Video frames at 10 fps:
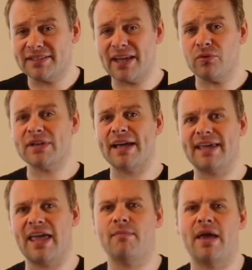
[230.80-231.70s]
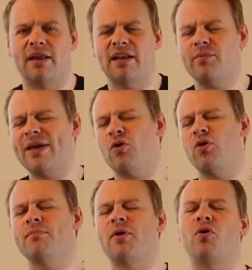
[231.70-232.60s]
The sales guy came in and he went
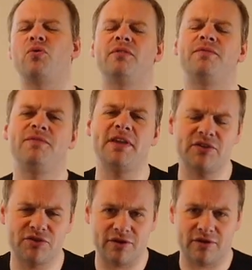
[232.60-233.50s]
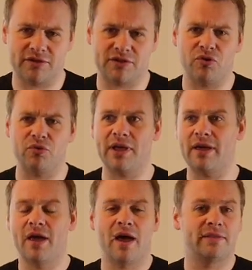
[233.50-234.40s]
on about all the features and all
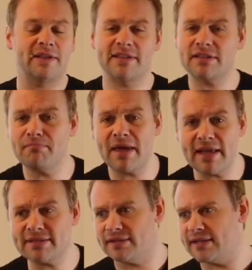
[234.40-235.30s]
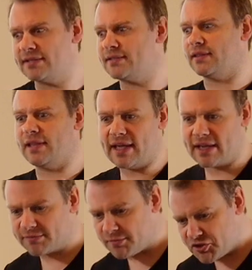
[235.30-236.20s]
the this is amazing, this is the
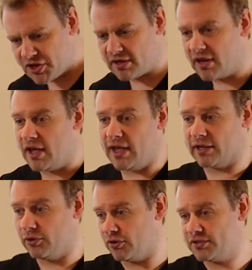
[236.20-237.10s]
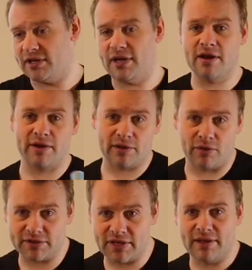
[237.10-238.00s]
latest machine. It clocks in here, it
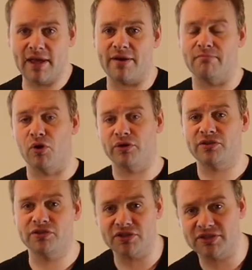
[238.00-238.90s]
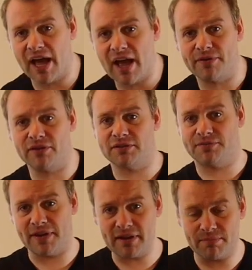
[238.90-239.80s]
clocks in there, it monitors your staff, it
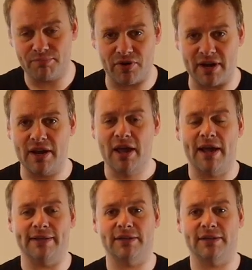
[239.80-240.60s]
does fingerprint,